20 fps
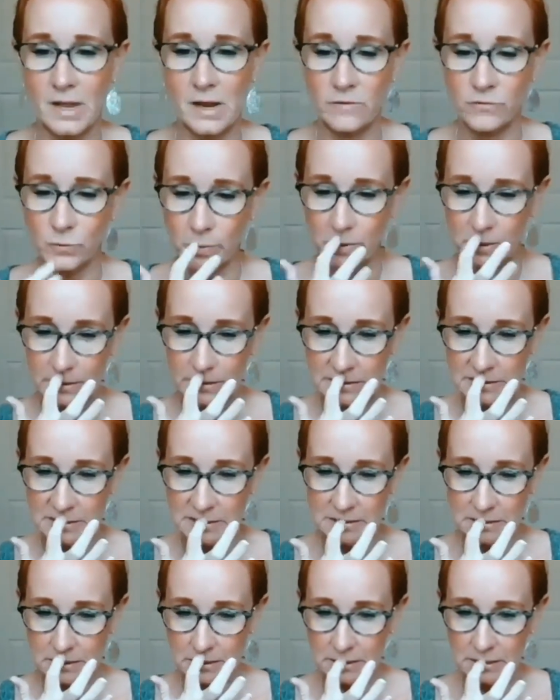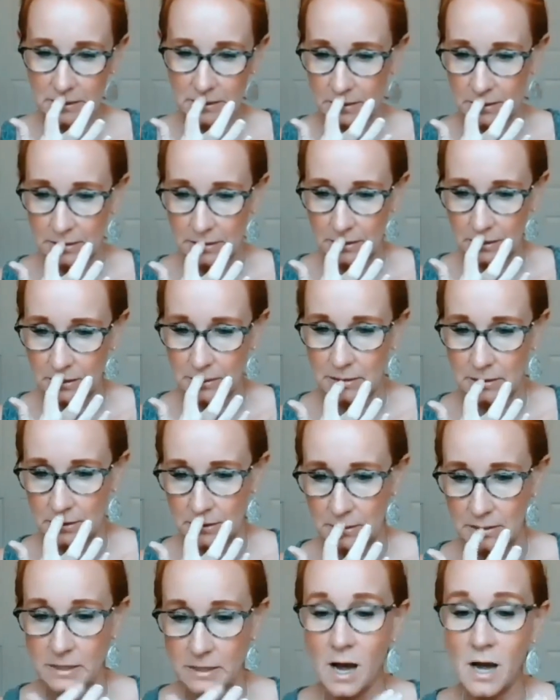Everybody's
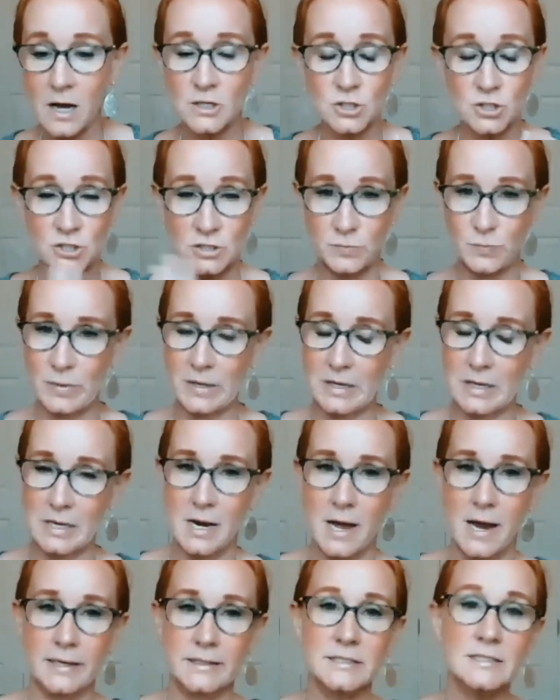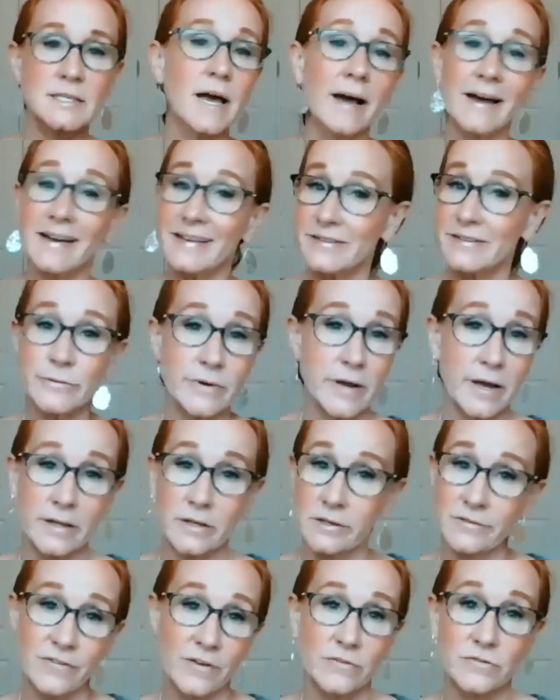not just being nice. I do
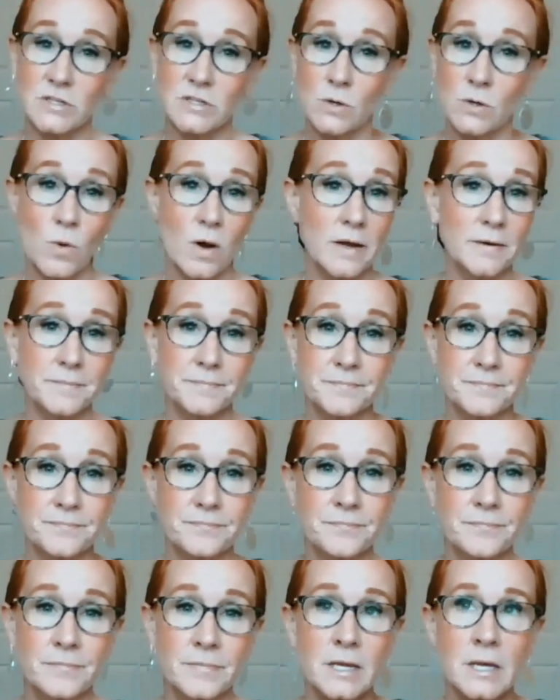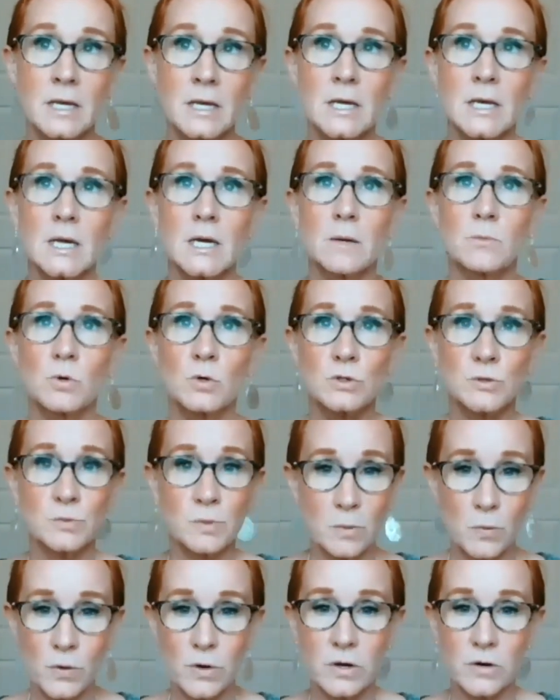not look 51.
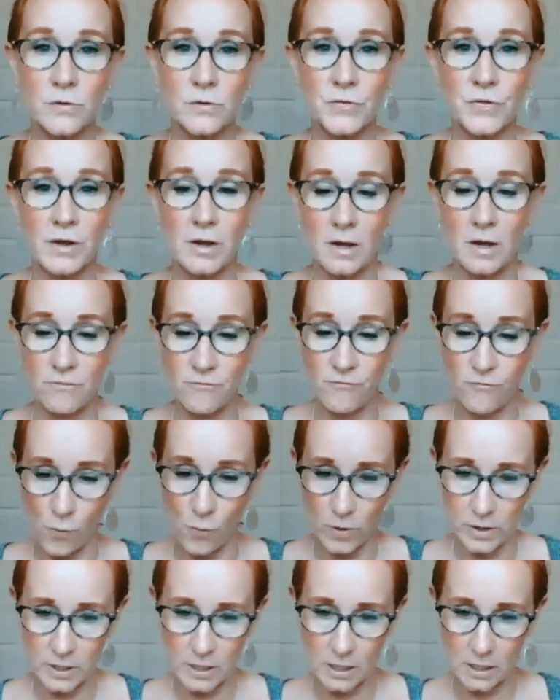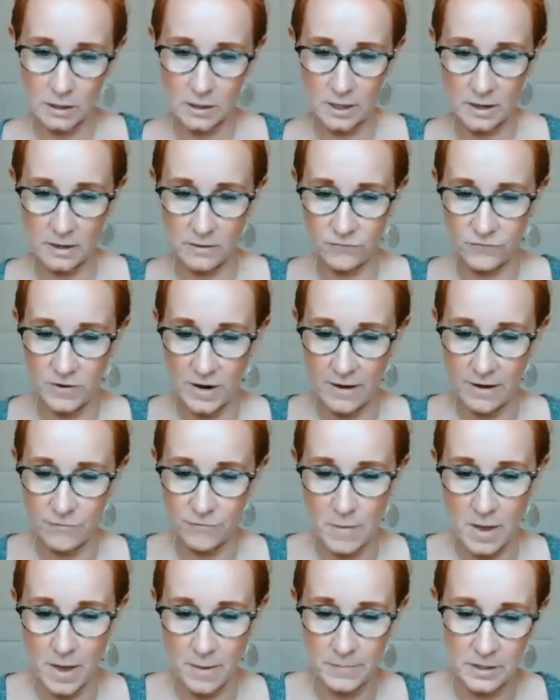Most people here think I'm 40 that have
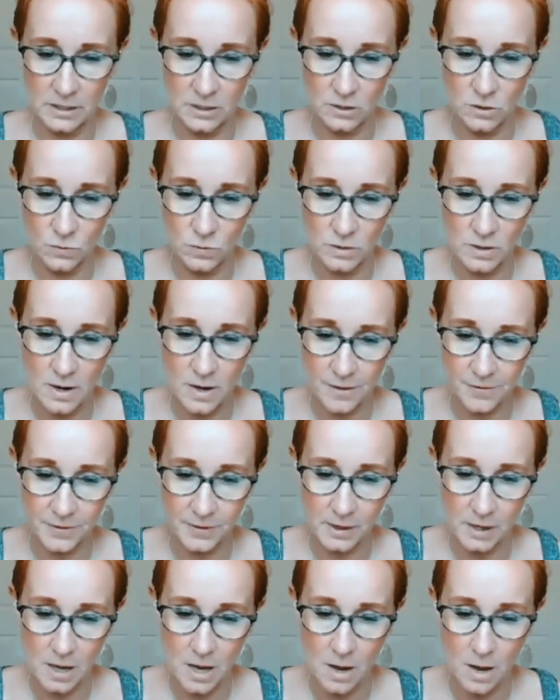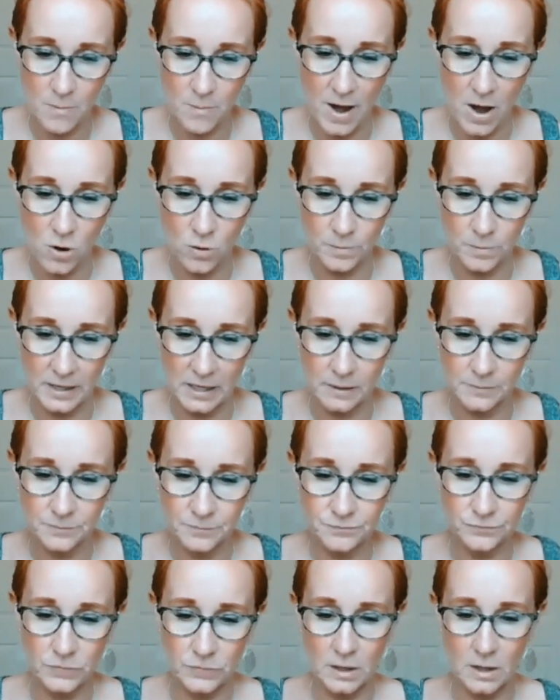never met me and know nothing about
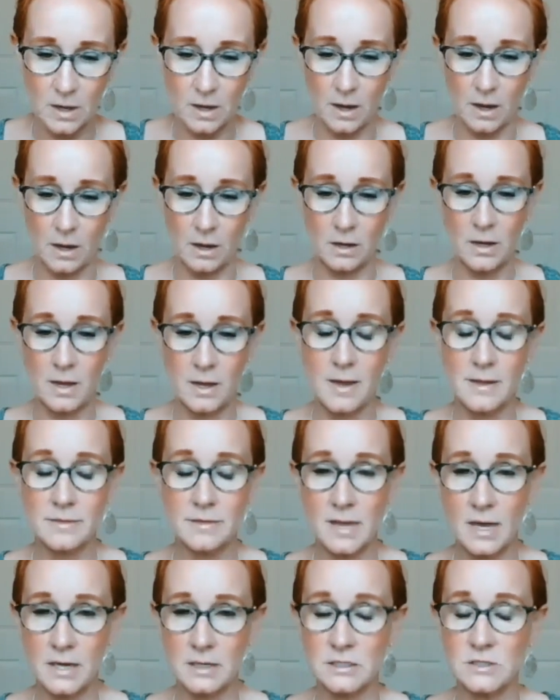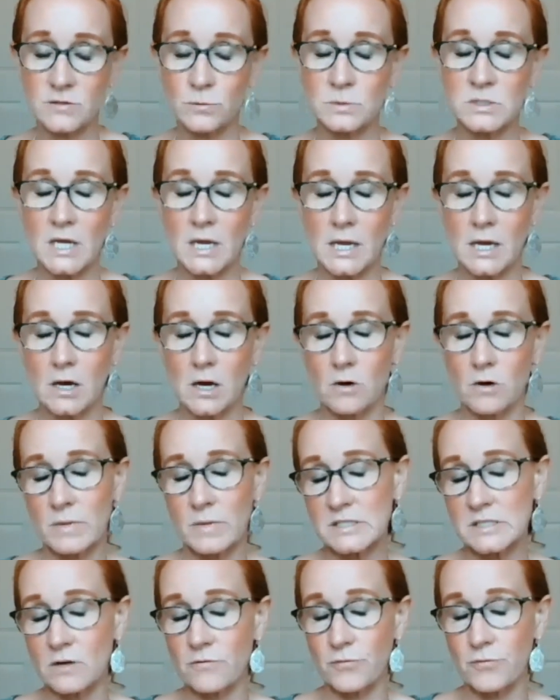me. Okay. That is from taking care of
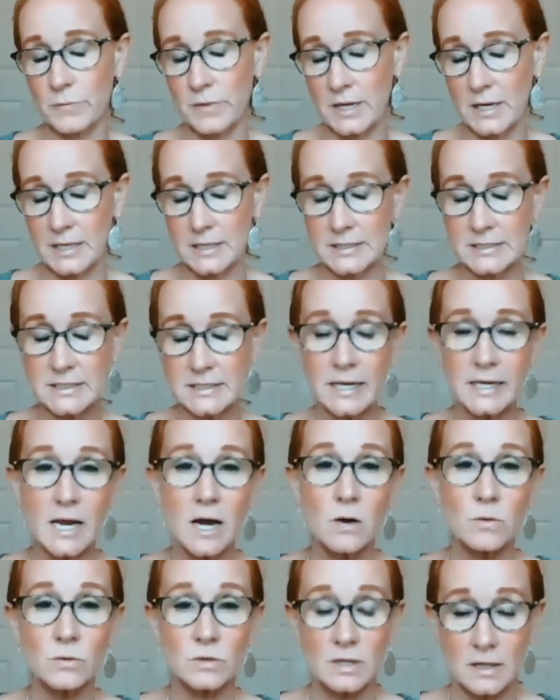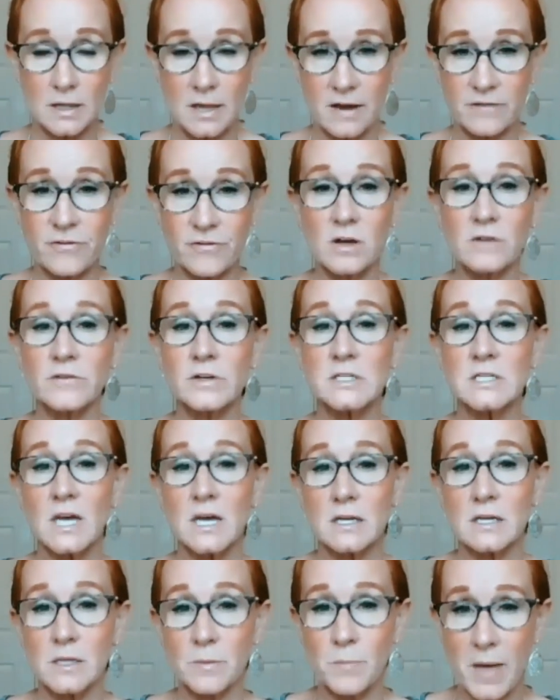myself from the inside out with the Lifelong
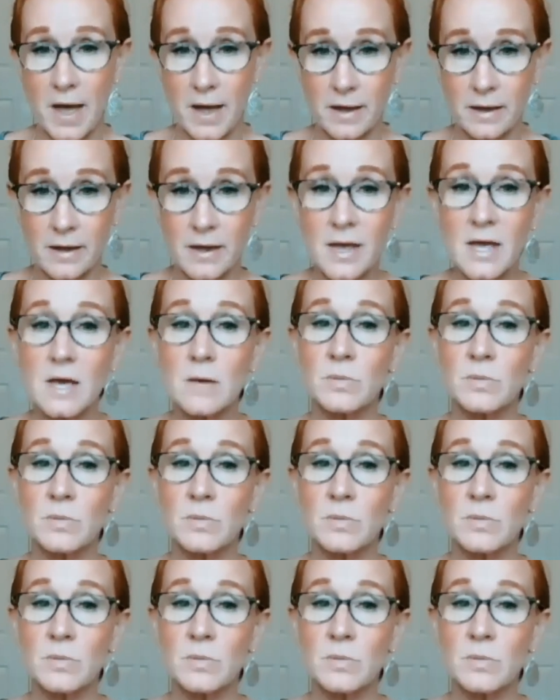Vitality Pack,